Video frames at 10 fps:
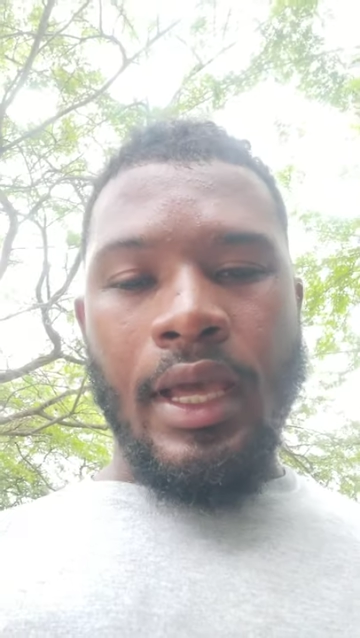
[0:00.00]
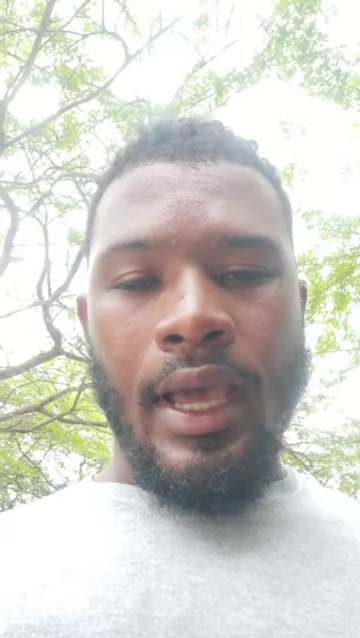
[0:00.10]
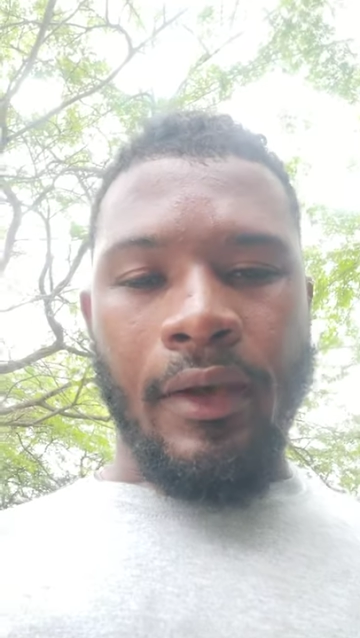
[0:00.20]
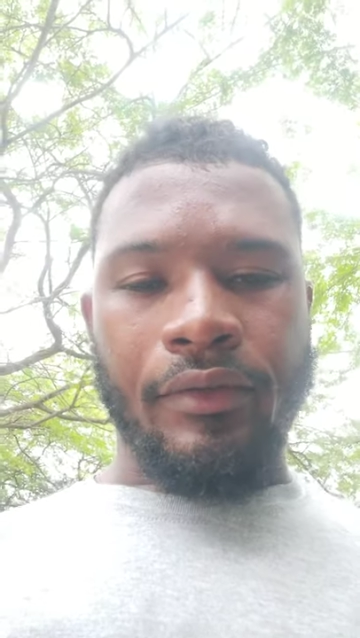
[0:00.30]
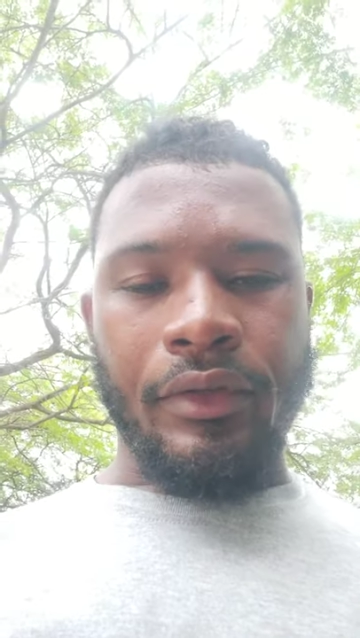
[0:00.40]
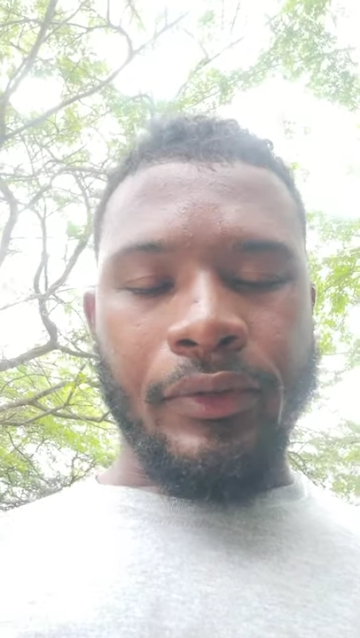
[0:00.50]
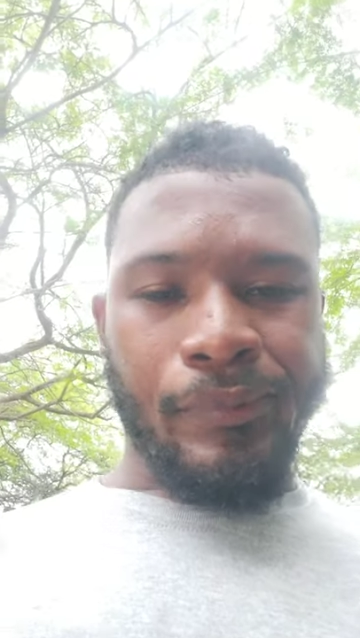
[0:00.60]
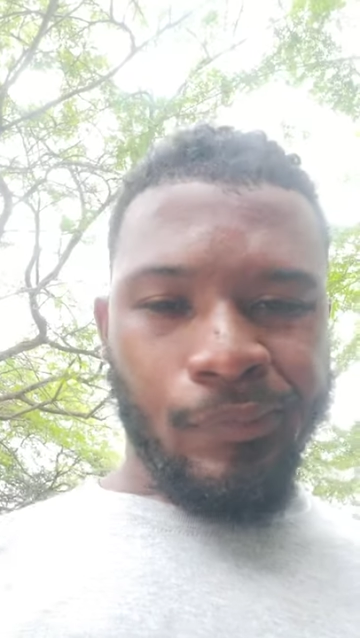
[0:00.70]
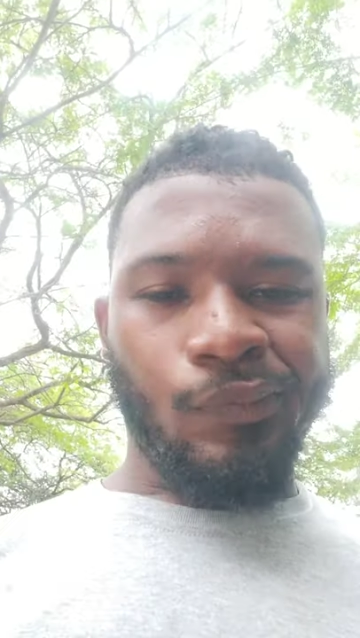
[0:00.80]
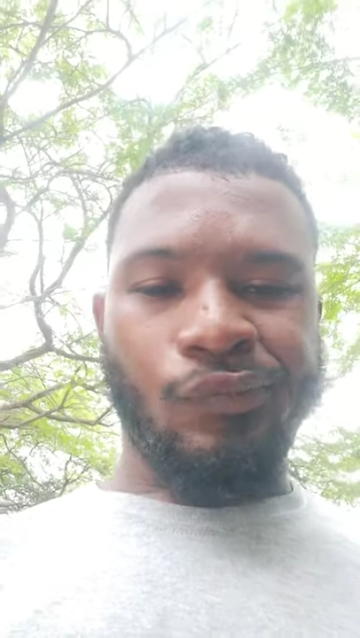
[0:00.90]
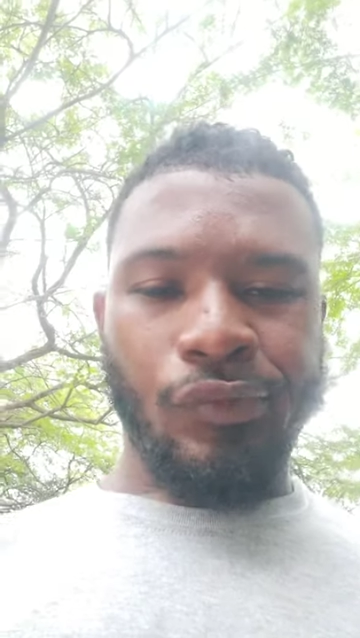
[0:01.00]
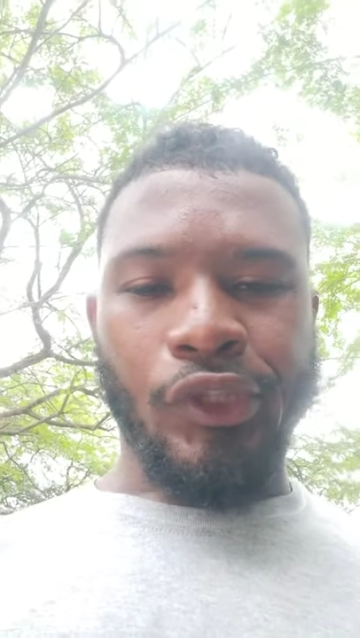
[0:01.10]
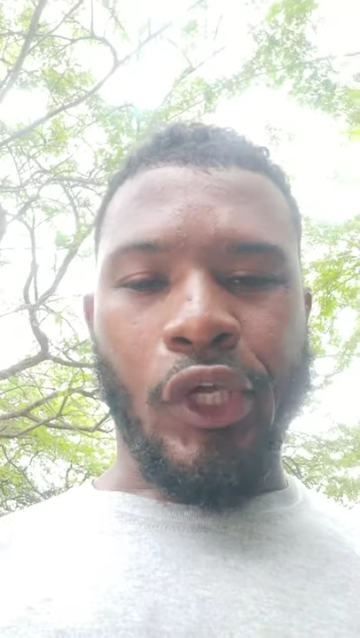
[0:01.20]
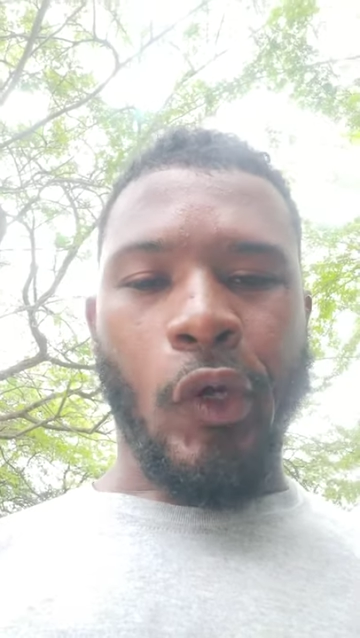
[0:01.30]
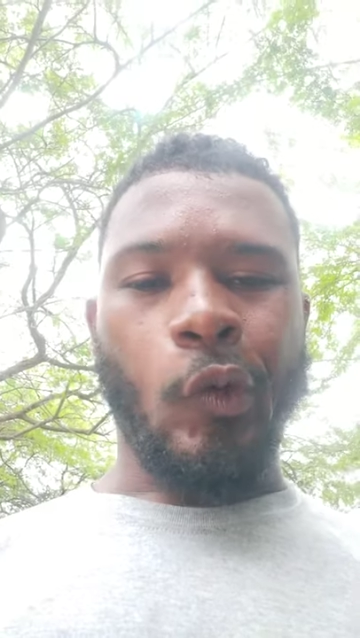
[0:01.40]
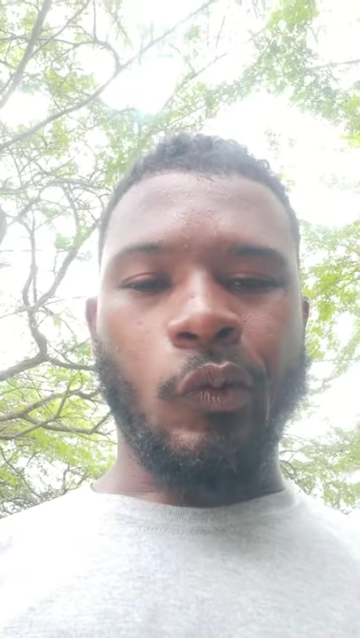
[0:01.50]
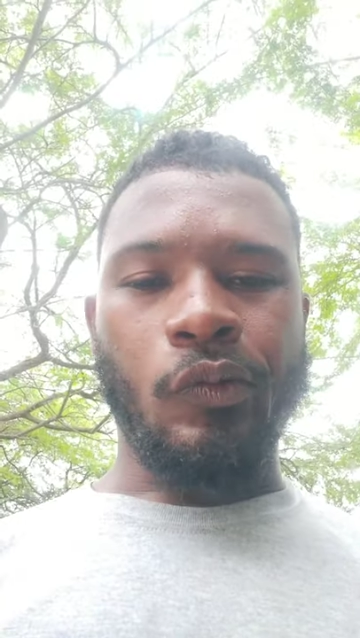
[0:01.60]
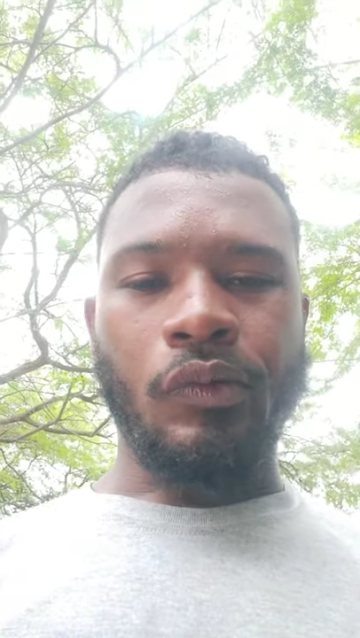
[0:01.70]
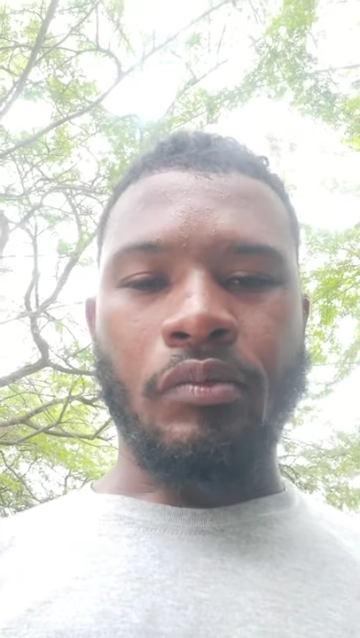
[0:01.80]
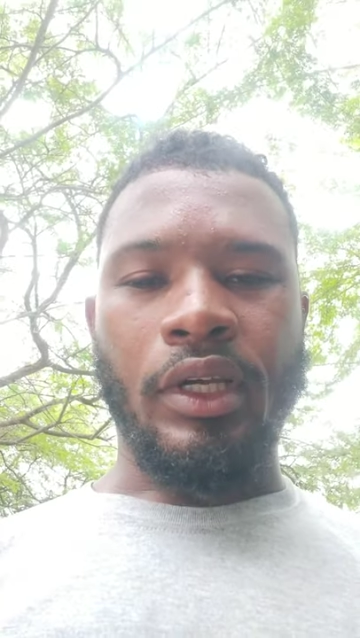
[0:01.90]
have to you know
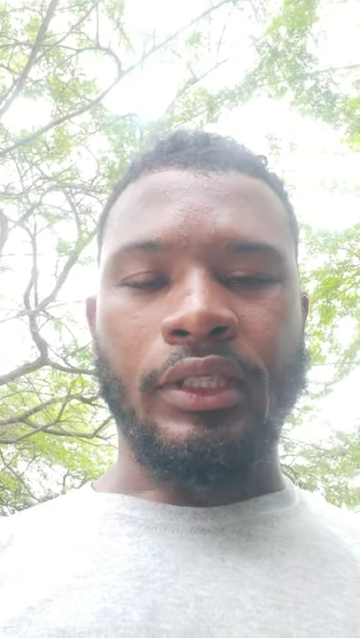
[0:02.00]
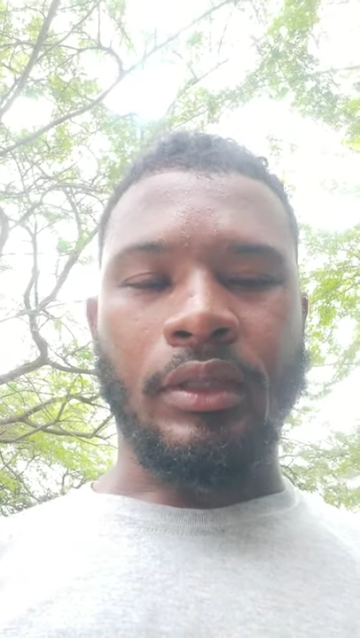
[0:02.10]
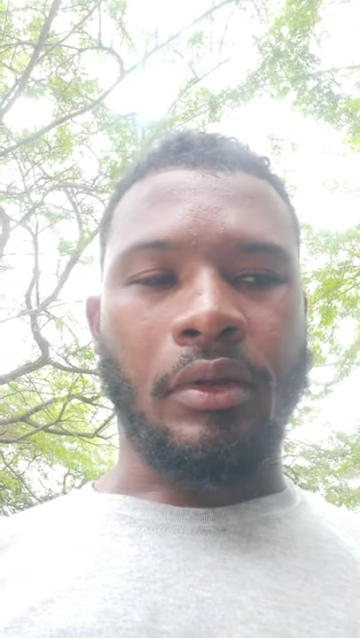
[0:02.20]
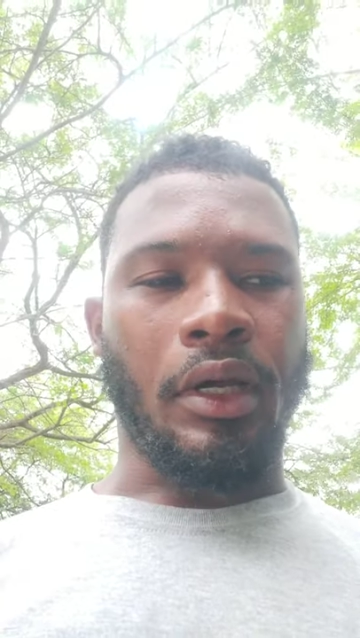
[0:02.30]
make some